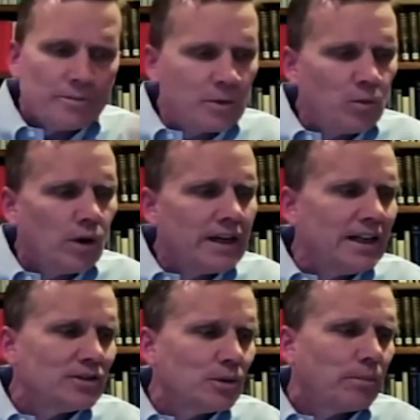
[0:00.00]
We'll get
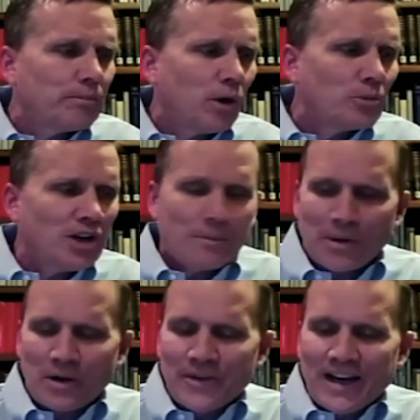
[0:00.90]
into Pope John
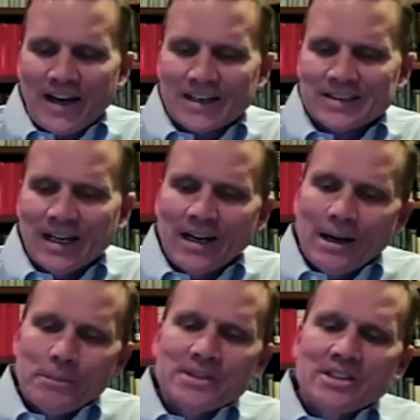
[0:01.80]
Paul next,
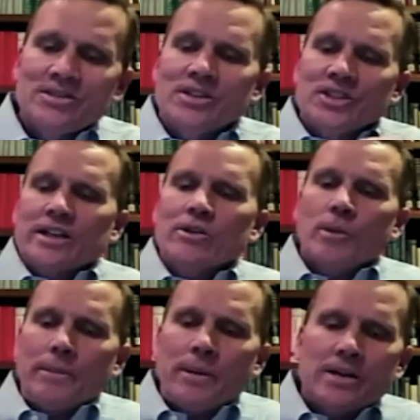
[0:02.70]
but this is an encyclical
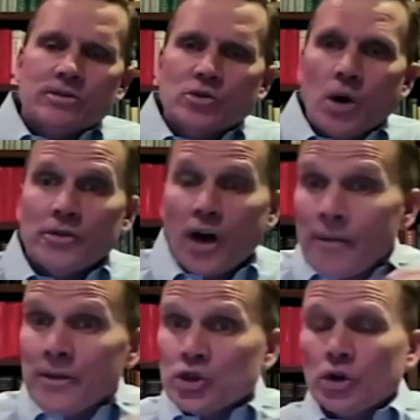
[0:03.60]
by Pius XII
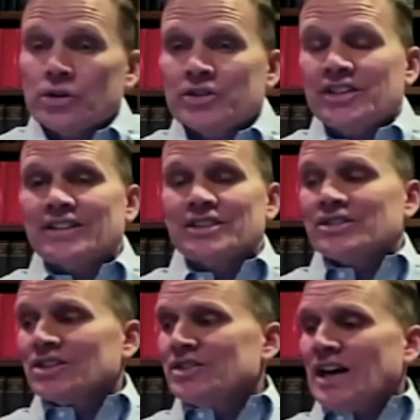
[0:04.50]
on the church, Jess.
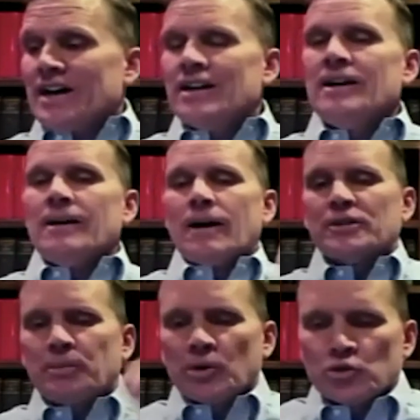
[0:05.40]
This is not a
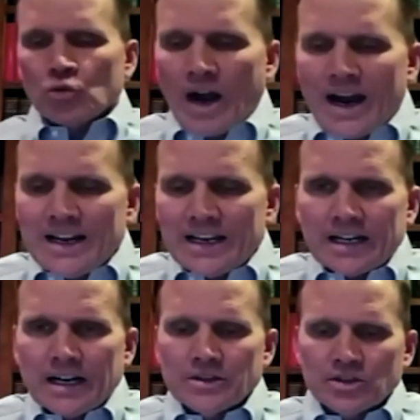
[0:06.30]
spiritual
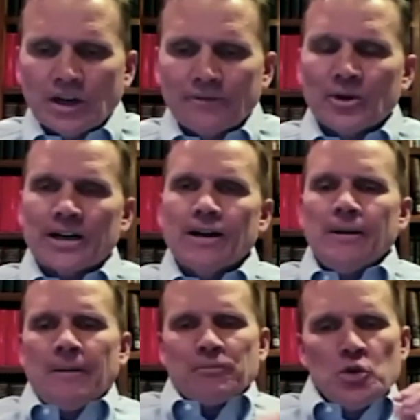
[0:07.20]
writing on suffering.
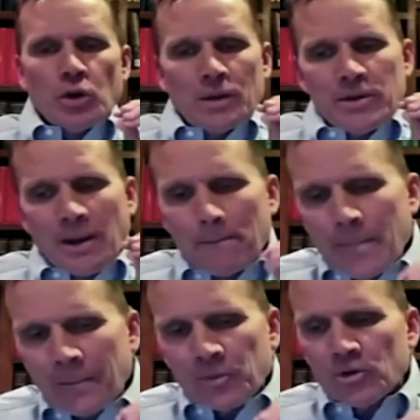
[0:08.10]
You want to be a
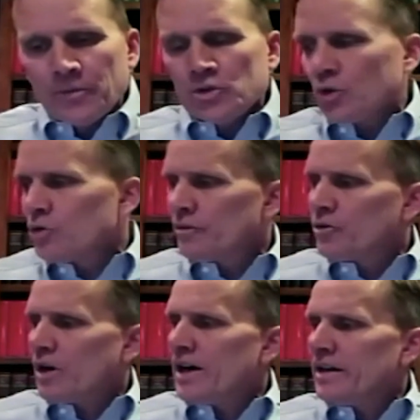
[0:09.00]
member of the Church of
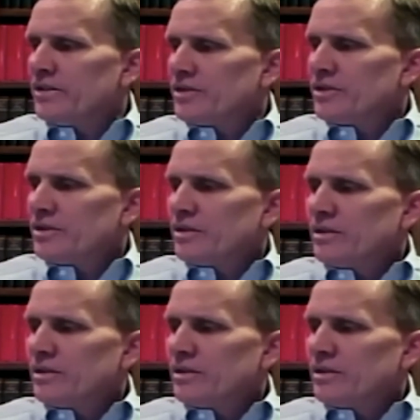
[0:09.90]
Christ.